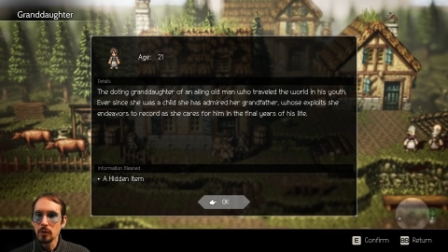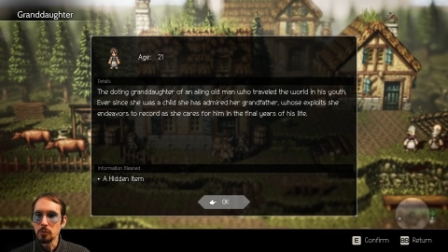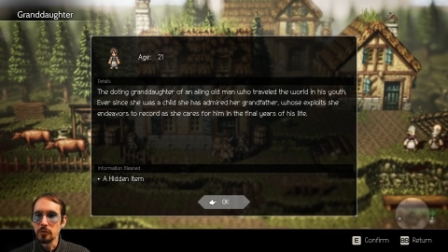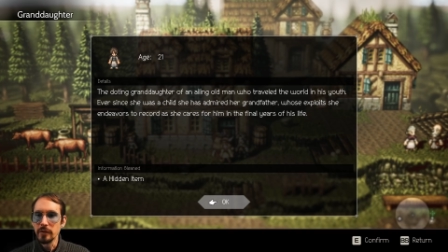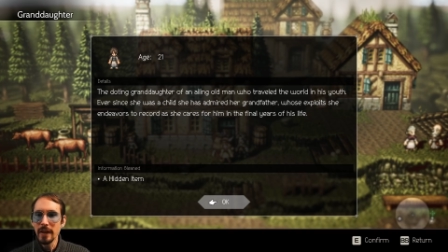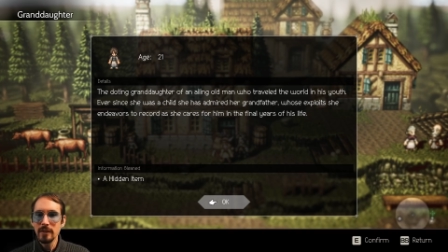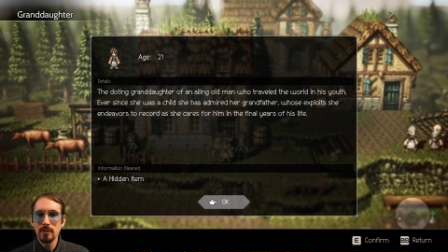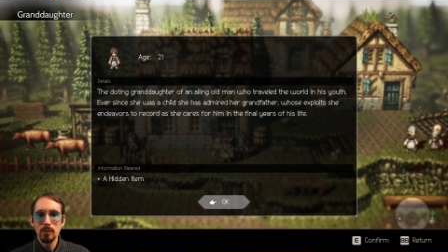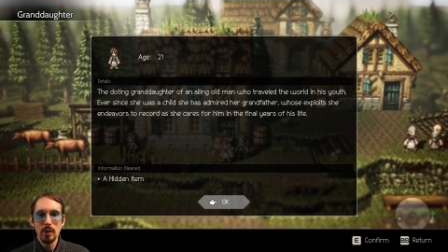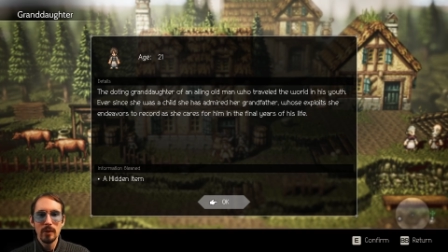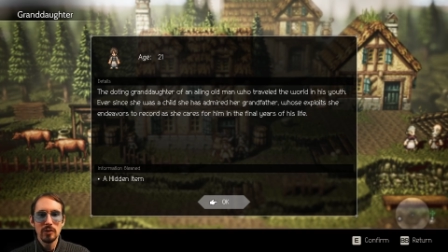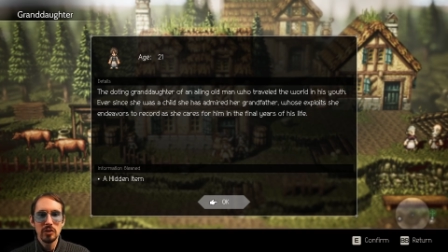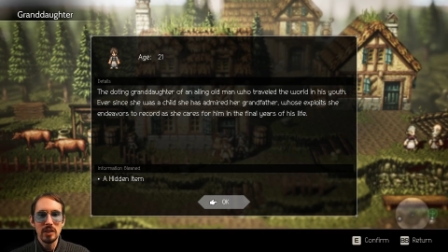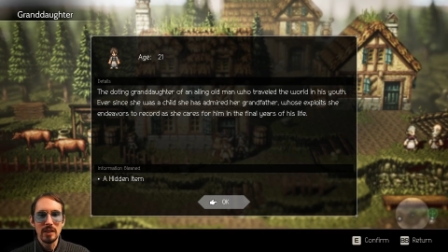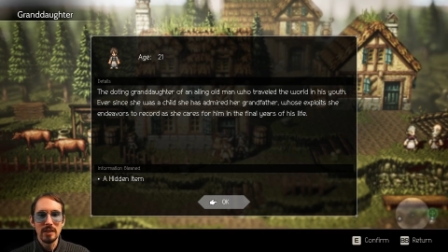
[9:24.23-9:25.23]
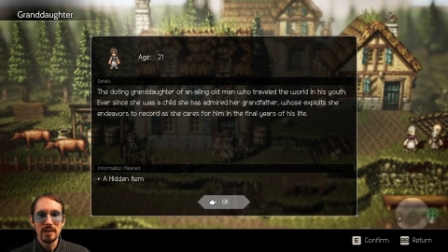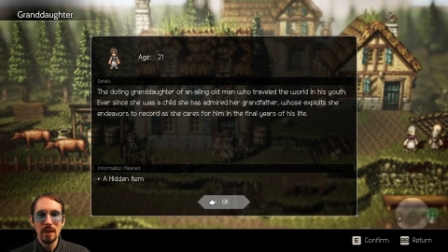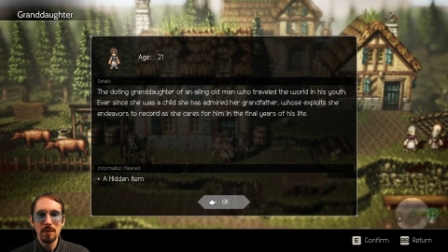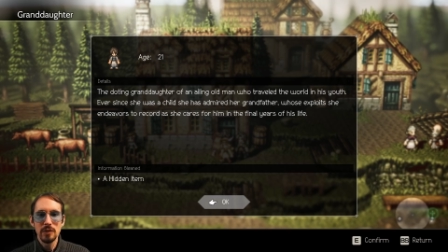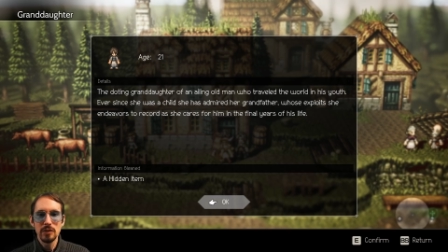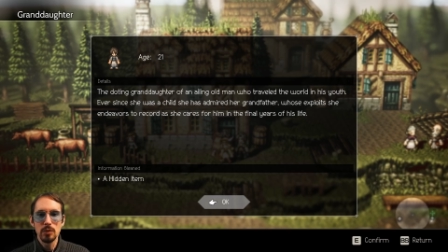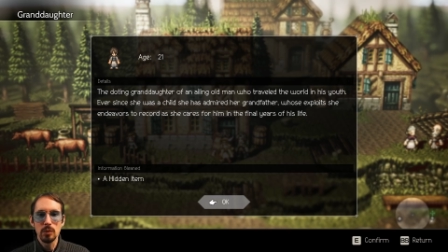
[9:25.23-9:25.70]
whose exploits she
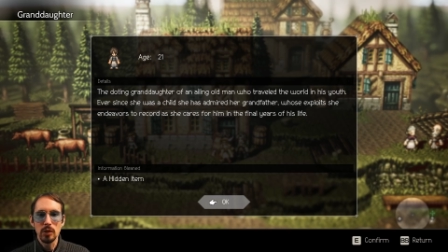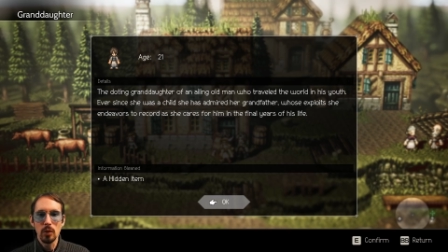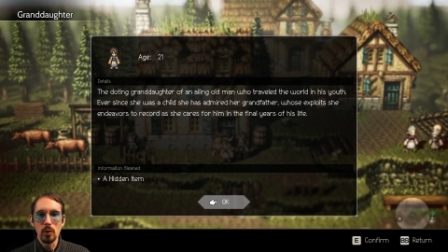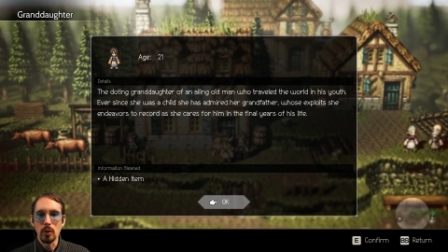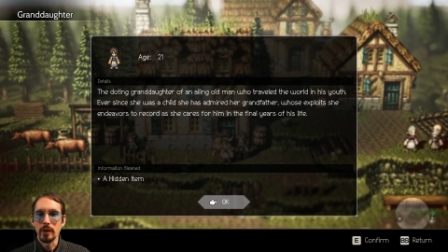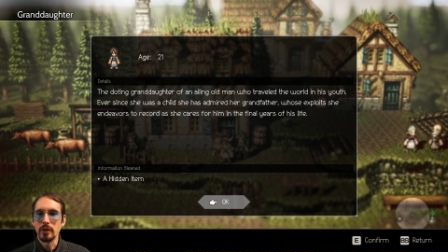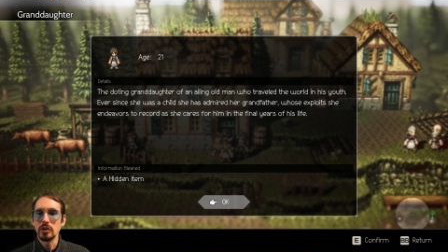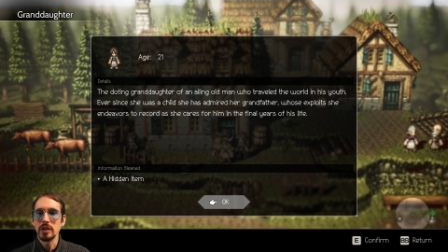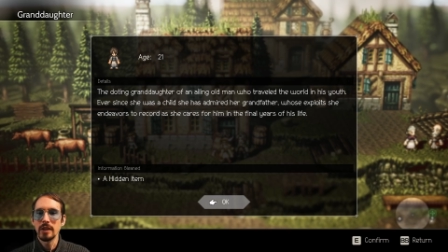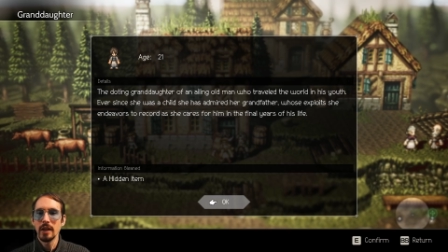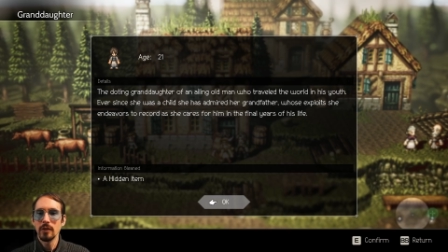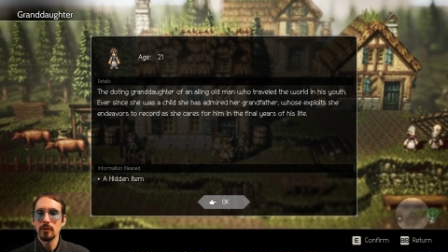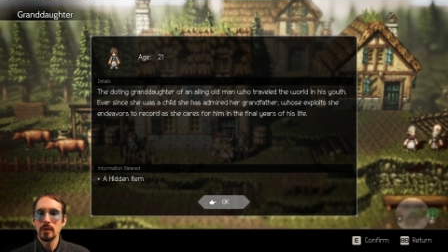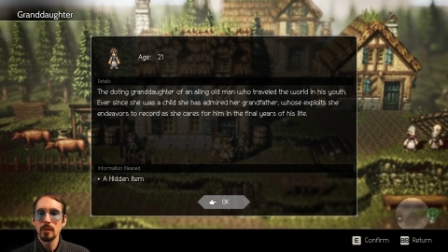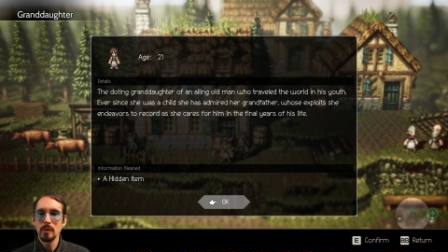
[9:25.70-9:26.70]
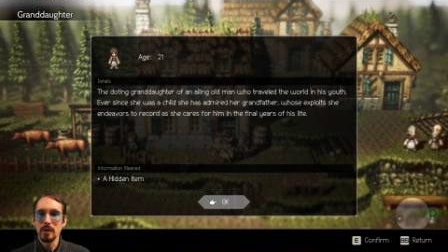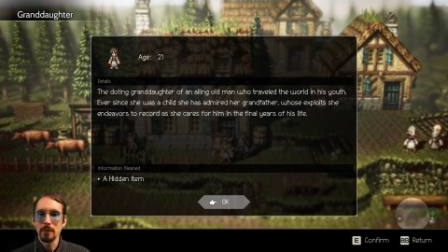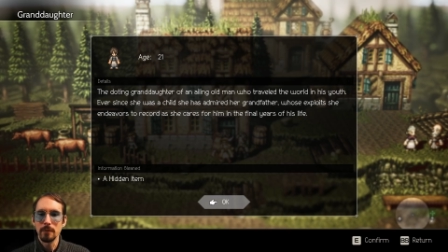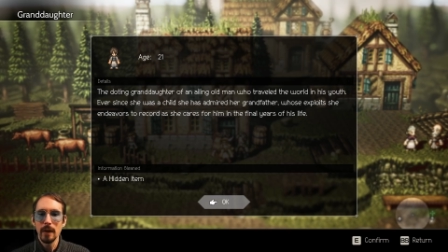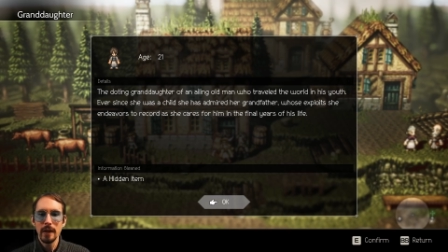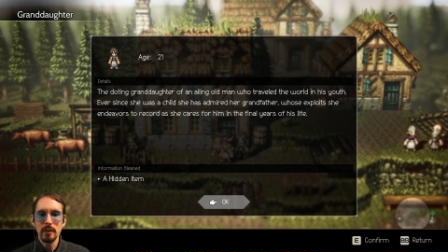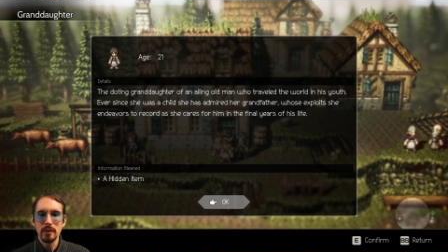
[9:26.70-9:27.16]
endeavors to record as she cares for him in
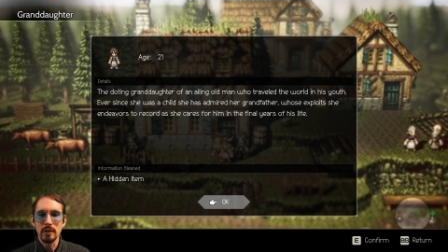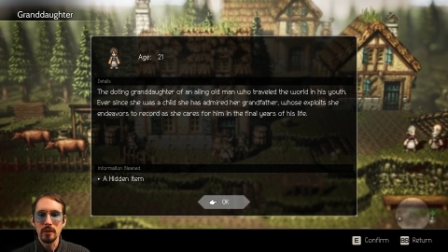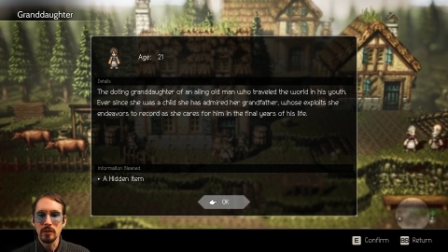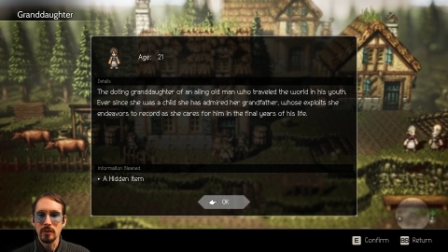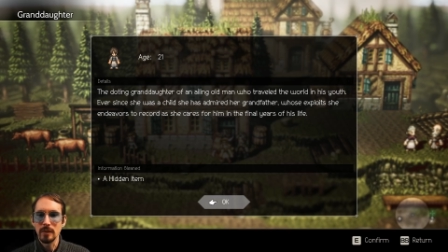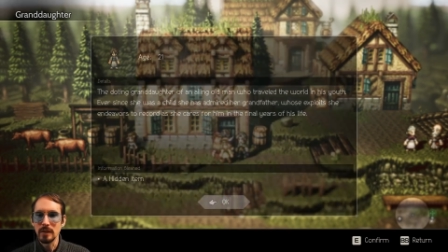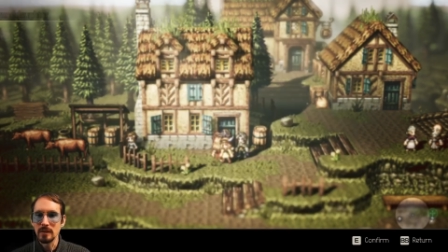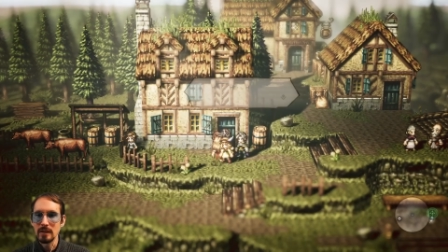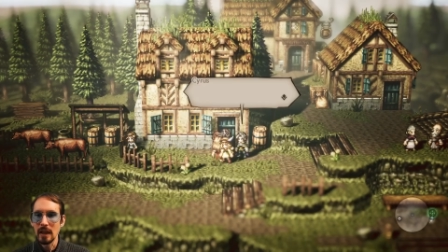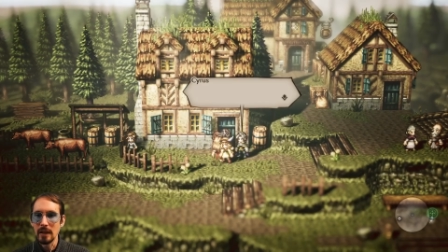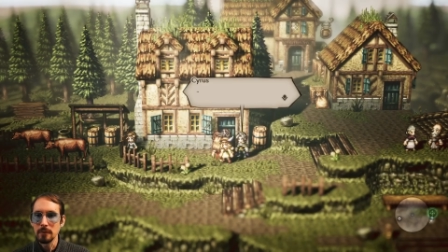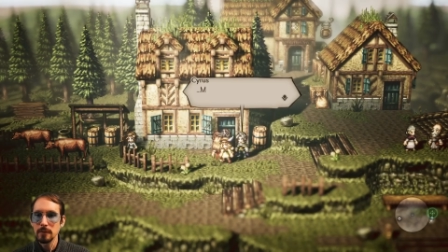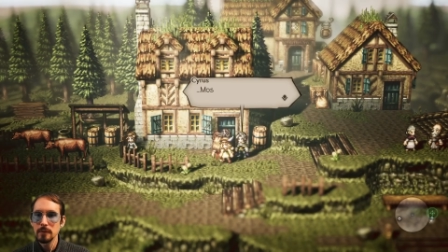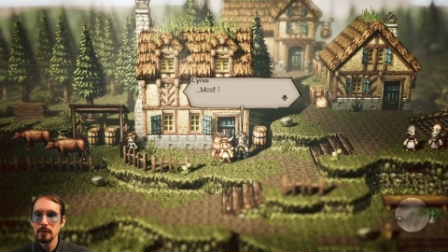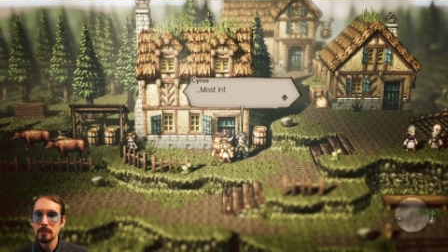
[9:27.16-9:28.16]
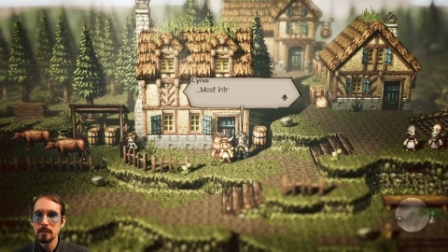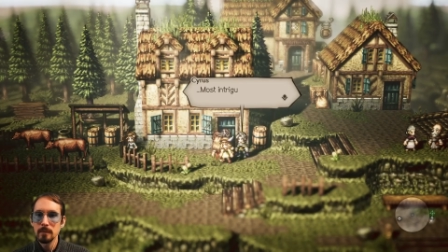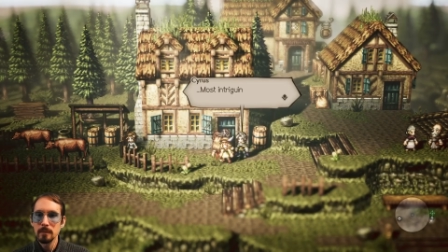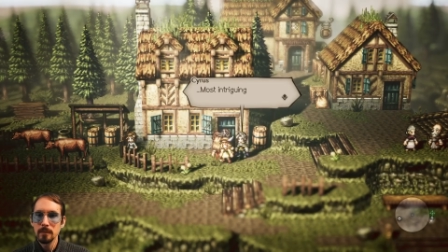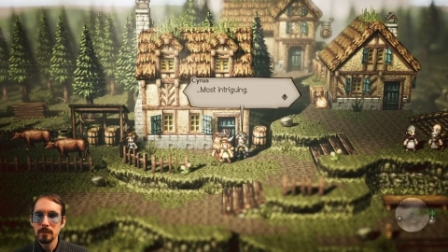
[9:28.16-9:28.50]
the final years of his life.